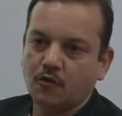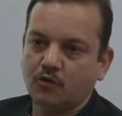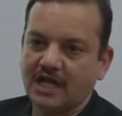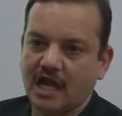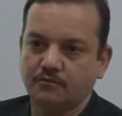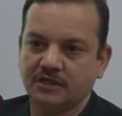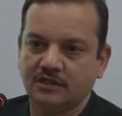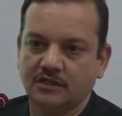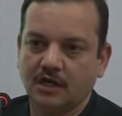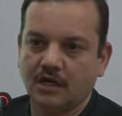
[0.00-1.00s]
what
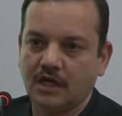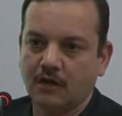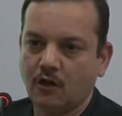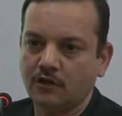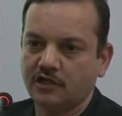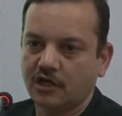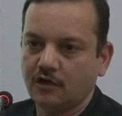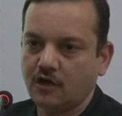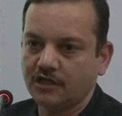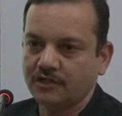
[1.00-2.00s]
happened on
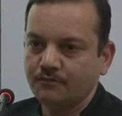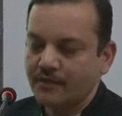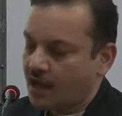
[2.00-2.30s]
Thalot,